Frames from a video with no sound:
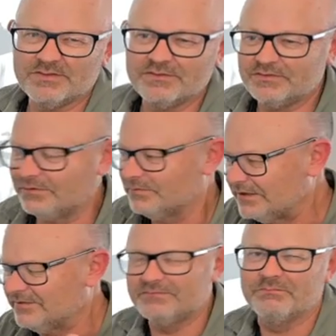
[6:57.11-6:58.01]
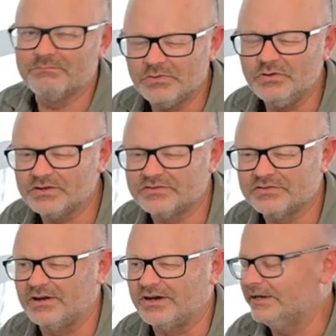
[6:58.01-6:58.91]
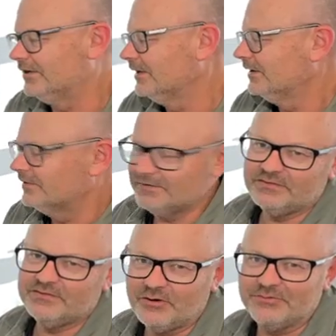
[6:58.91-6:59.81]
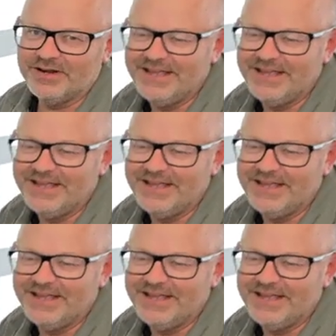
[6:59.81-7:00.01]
so that's music aside. This is not really